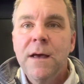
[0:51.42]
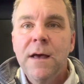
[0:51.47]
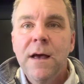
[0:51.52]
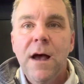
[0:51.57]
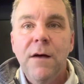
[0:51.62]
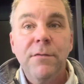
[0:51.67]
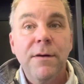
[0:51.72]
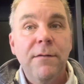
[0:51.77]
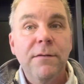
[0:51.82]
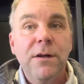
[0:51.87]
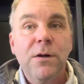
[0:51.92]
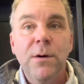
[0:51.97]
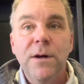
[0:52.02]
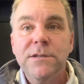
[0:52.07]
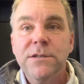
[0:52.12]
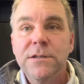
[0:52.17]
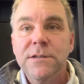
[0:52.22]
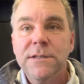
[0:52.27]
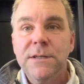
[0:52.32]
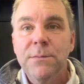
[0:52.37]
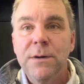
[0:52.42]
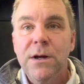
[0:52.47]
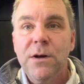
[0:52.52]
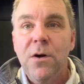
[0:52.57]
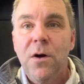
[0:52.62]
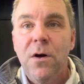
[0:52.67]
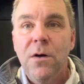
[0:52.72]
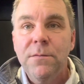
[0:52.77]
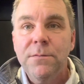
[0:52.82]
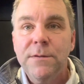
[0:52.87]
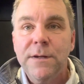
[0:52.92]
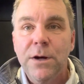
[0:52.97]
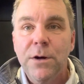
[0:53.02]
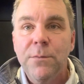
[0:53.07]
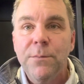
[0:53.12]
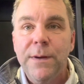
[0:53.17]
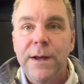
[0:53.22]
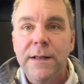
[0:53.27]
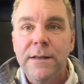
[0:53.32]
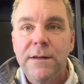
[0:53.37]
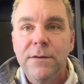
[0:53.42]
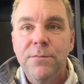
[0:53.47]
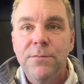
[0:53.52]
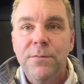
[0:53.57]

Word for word: If you have any questions, give me a call. Darren Bailey,